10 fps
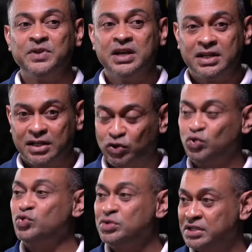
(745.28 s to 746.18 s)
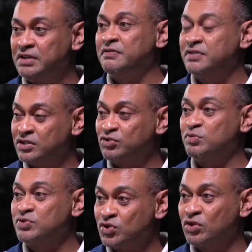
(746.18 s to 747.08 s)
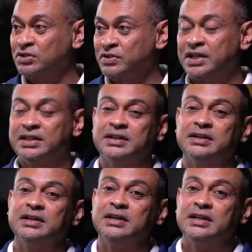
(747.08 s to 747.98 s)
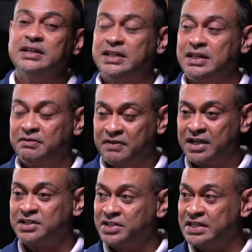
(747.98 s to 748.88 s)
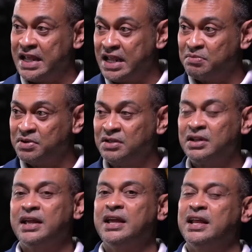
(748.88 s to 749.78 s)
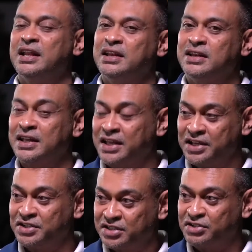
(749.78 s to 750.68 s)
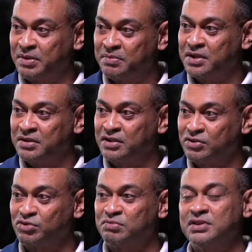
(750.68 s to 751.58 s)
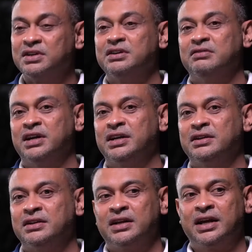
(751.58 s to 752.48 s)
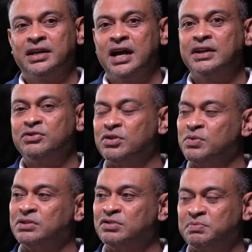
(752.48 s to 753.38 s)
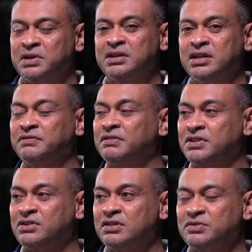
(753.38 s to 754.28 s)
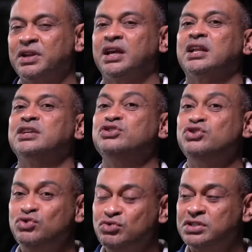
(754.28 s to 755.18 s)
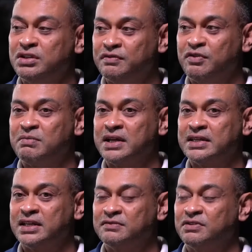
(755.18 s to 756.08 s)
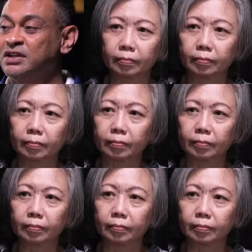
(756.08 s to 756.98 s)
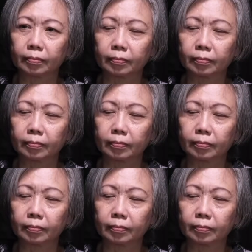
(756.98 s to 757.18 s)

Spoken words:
There are two different groups altogether: the financially able and the cash strapped group, right? Like, I do not want to spend another $50 when I can use it for my kids for the next 3 days.